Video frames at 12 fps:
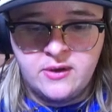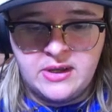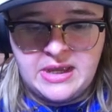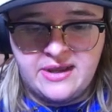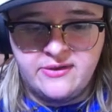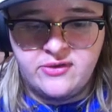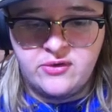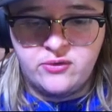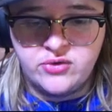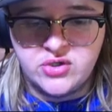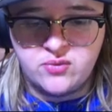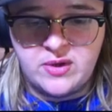Okay,
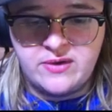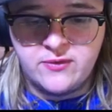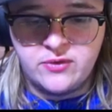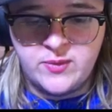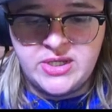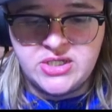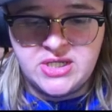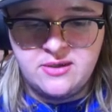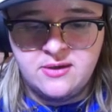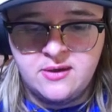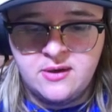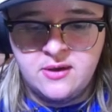so just wait for
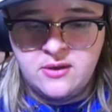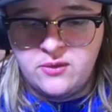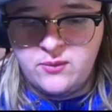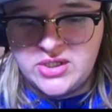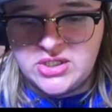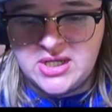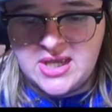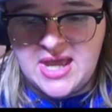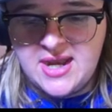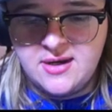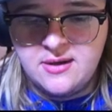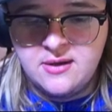Luigi
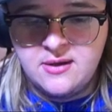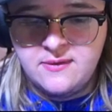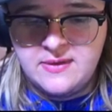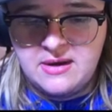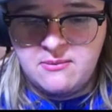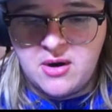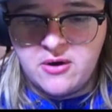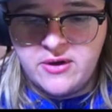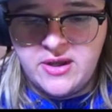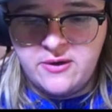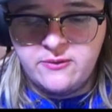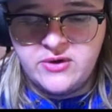again, then Mario,